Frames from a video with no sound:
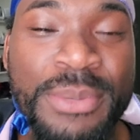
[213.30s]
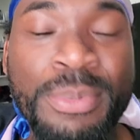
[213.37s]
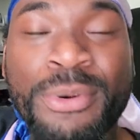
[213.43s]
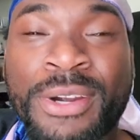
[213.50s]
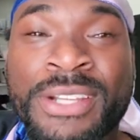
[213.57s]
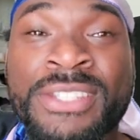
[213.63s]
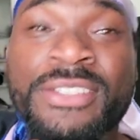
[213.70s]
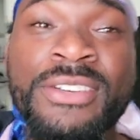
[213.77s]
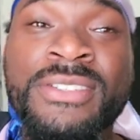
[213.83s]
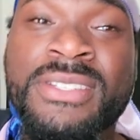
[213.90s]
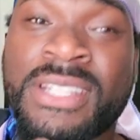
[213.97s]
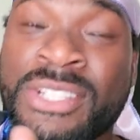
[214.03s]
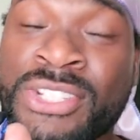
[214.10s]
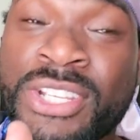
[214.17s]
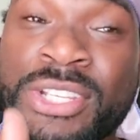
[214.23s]
the support,
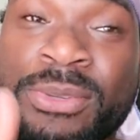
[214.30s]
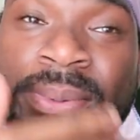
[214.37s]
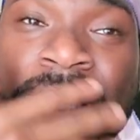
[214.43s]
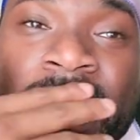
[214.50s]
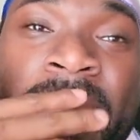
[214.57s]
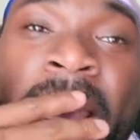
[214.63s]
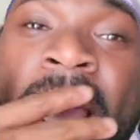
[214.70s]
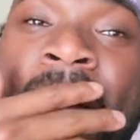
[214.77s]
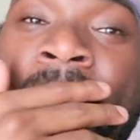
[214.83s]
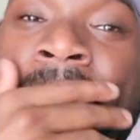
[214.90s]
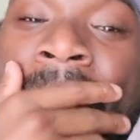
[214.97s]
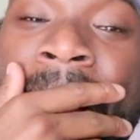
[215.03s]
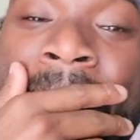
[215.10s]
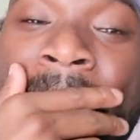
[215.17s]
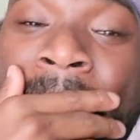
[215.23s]
seriously, genuinely.
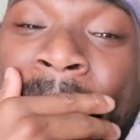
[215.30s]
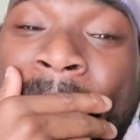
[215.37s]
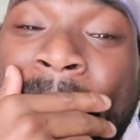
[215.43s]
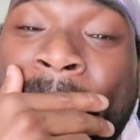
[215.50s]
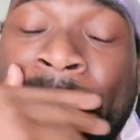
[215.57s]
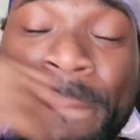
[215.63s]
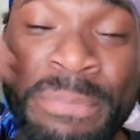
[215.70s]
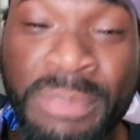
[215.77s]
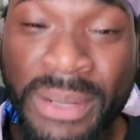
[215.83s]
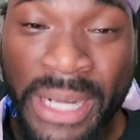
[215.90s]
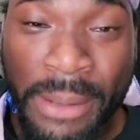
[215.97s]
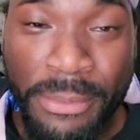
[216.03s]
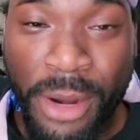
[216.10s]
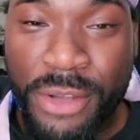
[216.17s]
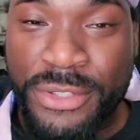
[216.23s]
Um, but
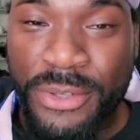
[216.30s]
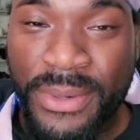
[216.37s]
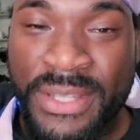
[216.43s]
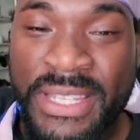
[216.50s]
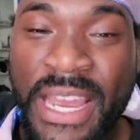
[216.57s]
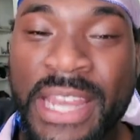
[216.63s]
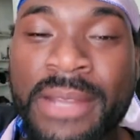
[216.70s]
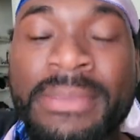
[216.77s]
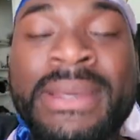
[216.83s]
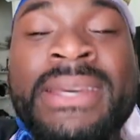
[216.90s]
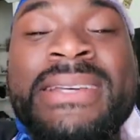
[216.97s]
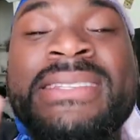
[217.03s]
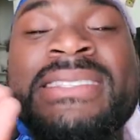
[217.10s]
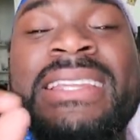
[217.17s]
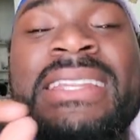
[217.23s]
I'm also excited
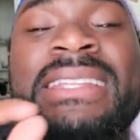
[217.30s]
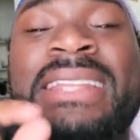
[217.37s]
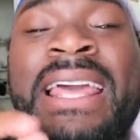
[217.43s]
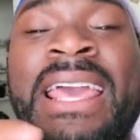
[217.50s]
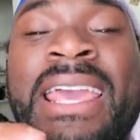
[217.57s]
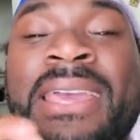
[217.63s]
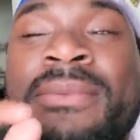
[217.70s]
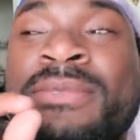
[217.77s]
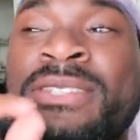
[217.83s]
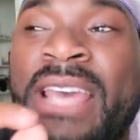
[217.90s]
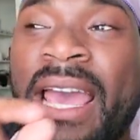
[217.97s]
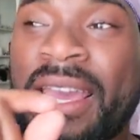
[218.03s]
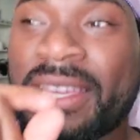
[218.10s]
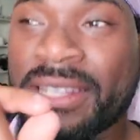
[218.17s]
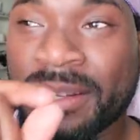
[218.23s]
because the name
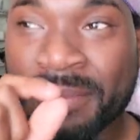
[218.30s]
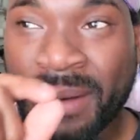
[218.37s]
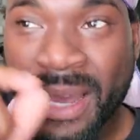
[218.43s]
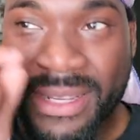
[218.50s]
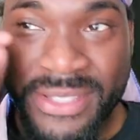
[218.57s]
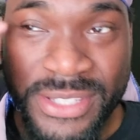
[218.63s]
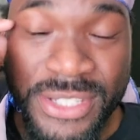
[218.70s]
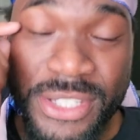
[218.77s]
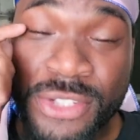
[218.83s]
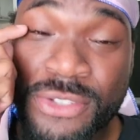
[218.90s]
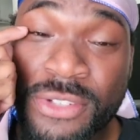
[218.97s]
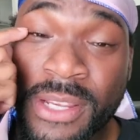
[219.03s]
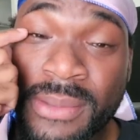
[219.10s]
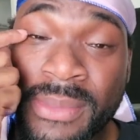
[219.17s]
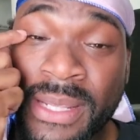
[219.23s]
Jack in the Box is
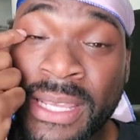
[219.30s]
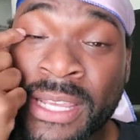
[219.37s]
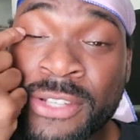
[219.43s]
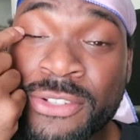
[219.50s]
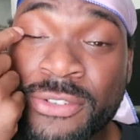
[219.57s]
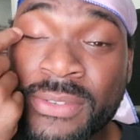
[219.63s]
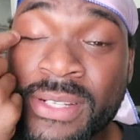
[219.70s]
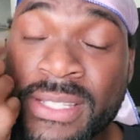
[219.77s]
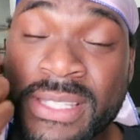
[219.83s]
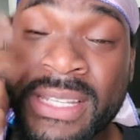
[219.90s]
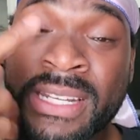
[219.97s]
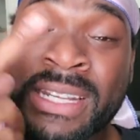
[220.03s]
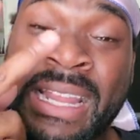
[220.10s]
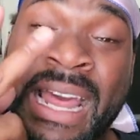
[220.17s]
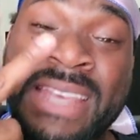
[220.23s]
extremely
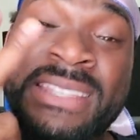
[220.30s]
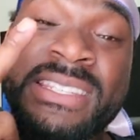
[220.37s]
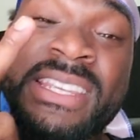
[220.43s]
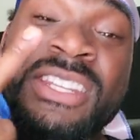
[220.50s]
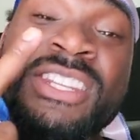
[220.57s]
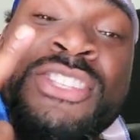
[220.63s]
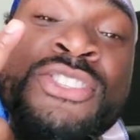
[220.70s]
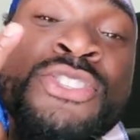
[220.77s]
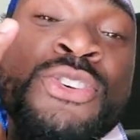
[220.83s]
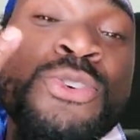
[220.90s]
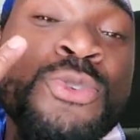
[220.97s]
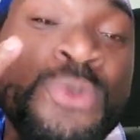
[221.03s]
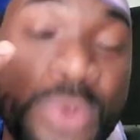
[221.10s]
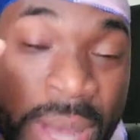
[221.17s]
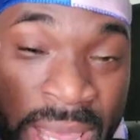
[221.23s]
interesting, and I see this
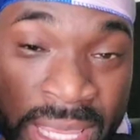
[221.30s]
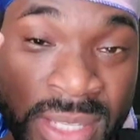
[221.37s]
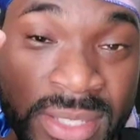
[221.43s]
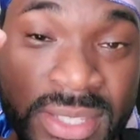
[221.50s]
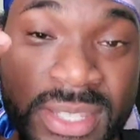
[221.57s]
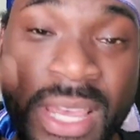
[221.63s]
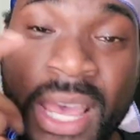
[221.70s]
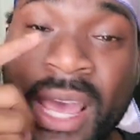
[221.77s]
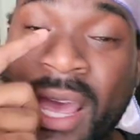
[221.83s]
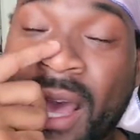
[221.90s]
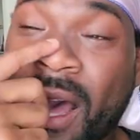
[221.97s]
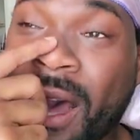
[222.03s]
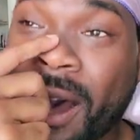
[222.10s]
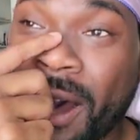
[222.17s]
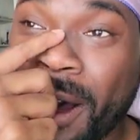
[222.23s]
two ways.
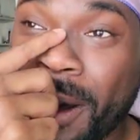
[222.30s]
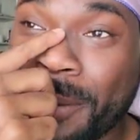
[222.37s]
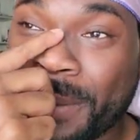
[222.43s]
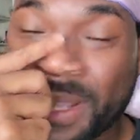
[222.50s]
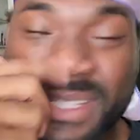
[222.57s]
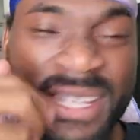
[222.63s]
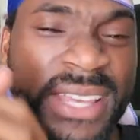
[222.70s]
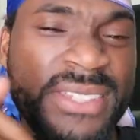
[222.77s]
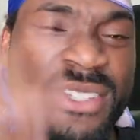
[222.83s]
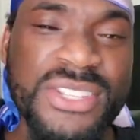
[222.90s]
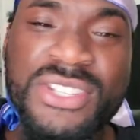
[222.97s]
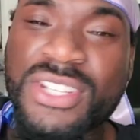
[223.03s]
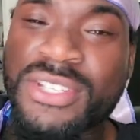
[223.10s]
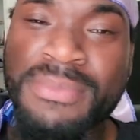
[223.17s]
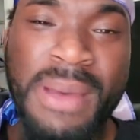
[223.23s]
Um, and these
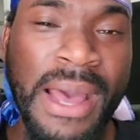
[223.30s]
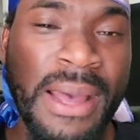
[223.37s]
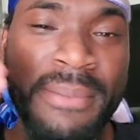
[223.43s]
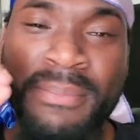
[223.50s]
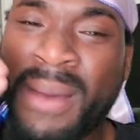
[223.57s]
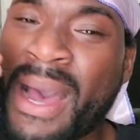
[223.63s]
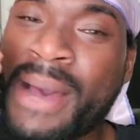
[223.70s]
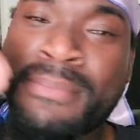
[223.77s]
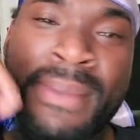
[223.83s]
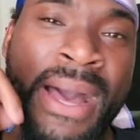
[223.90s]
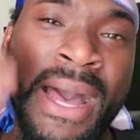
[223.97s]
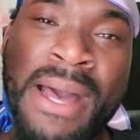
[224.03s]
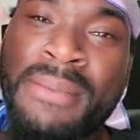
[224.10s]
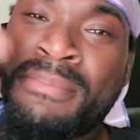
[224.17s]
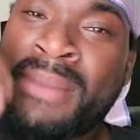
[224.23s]
are just my my
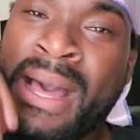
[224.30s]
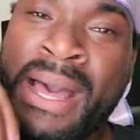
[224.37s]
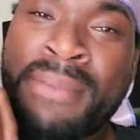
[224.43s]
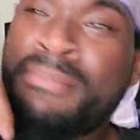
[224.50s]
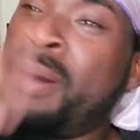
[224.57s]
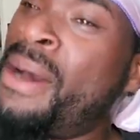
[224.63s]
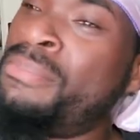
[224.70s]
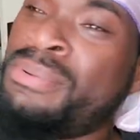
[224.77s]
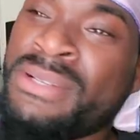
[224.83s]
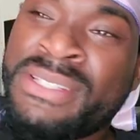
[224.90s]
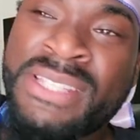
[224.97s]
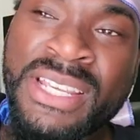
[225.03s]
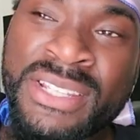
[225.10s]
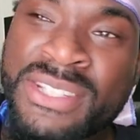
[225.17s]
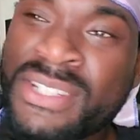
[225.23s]
my my my
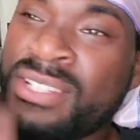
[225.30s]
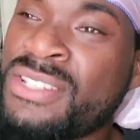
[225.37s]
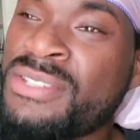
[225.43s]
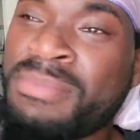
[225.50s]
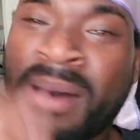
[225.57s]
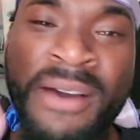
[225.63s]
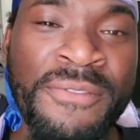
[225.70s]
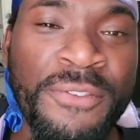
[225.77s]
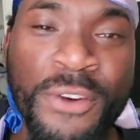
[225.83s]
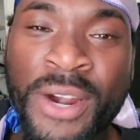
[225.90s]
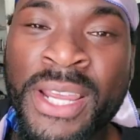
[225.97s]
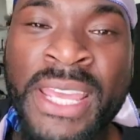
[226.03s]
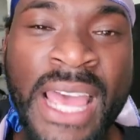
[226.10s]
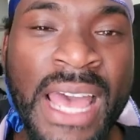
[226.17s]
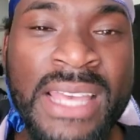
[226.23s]
predictions, my
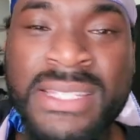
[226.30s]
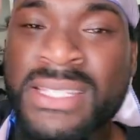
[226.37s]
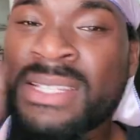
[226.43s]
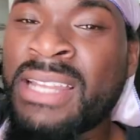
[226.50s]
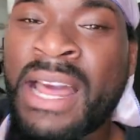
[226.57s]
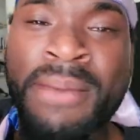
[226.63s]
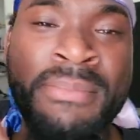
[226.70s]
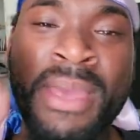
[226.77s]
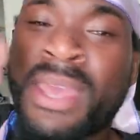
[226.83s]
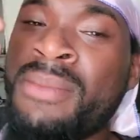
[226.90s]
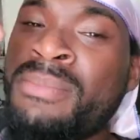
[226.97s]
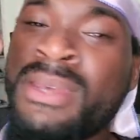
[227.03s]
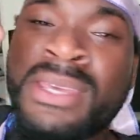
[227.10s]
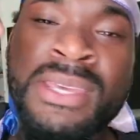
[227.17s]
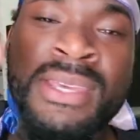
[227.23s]
forecasting. I may
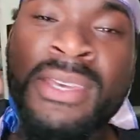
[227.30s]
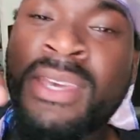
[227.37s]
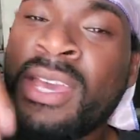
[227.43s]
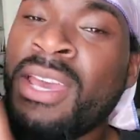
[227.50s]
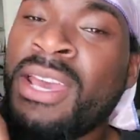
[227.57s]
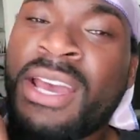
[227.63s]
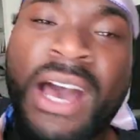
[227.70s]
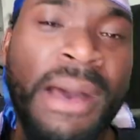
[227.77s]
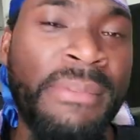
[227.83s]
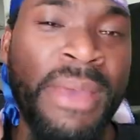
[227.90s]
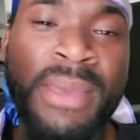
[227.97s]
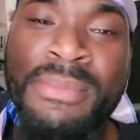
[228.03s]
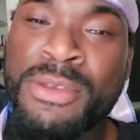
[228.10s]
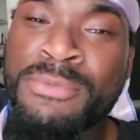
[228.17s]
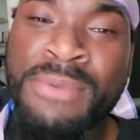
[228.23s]
be, I
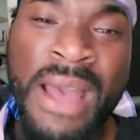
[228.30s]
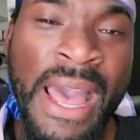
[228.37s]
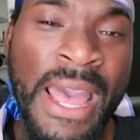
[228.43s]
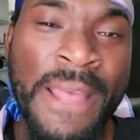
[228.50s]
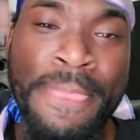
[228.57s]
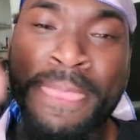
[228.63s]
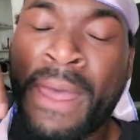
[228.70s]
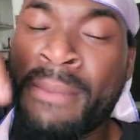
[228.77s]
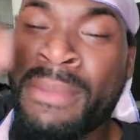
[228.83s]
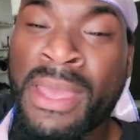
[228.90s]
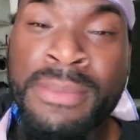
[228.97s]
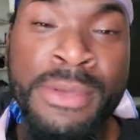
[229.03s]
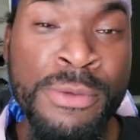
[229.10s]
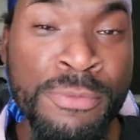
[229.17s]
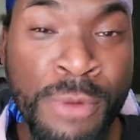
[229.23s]
may be right, I
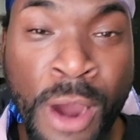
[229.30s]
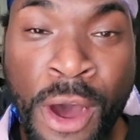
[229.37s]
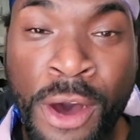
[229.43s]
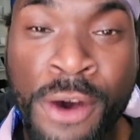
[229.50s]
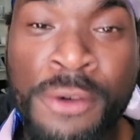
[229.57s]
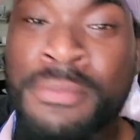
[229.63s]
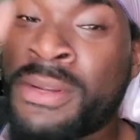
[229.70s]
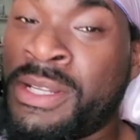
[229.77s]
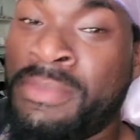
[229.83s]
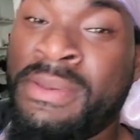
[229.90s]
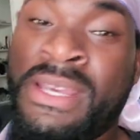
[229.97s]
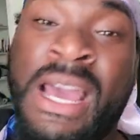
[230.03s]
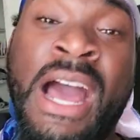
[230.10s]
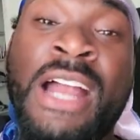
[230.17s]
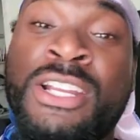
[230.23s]
may be wrong, but to
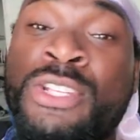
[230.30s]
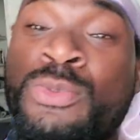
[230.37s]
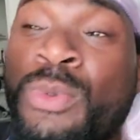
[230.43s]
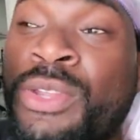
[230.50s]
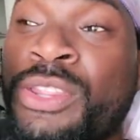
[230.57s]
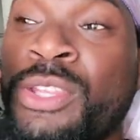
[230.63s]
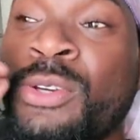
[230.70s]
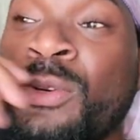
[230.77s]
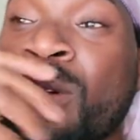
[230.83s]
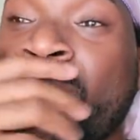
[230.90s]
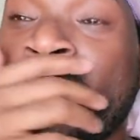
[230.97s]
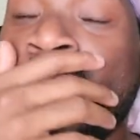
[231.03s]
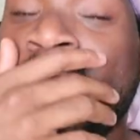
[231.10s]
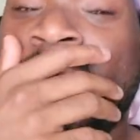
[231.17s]
be honest with you,